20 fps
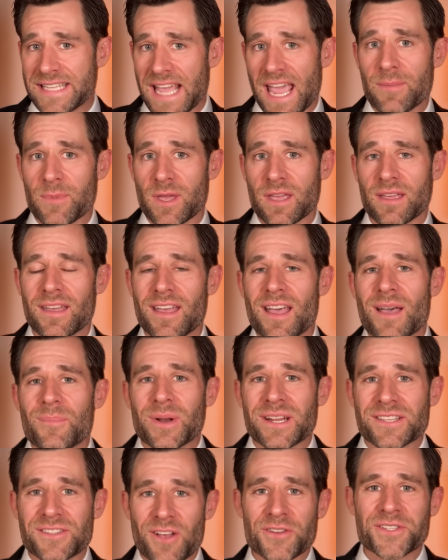damning,
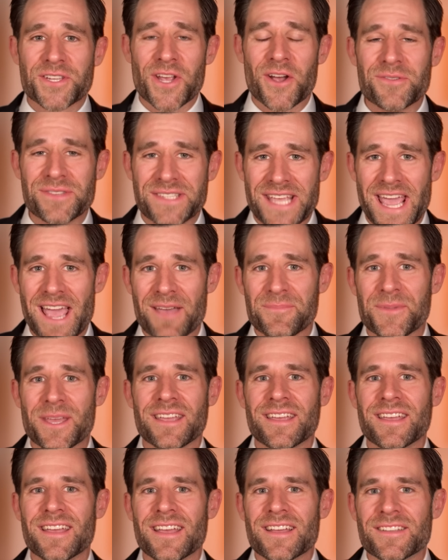but it's also
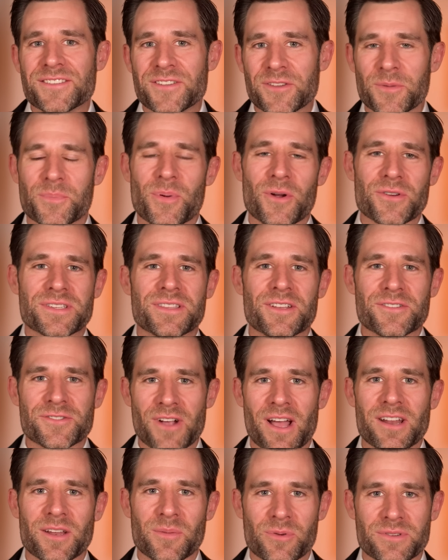damning to the person they're
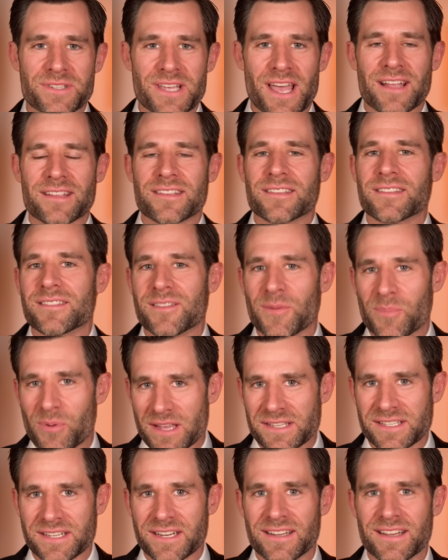trying to protect, the
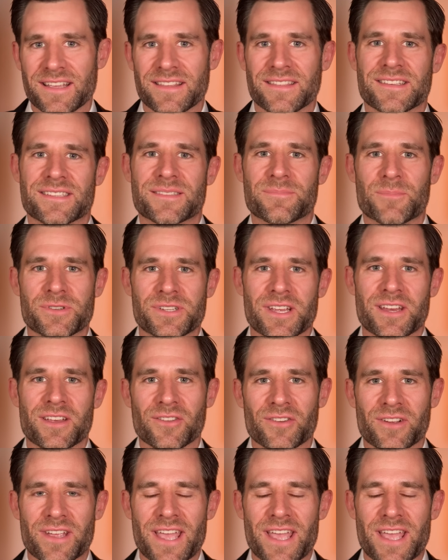president in this particular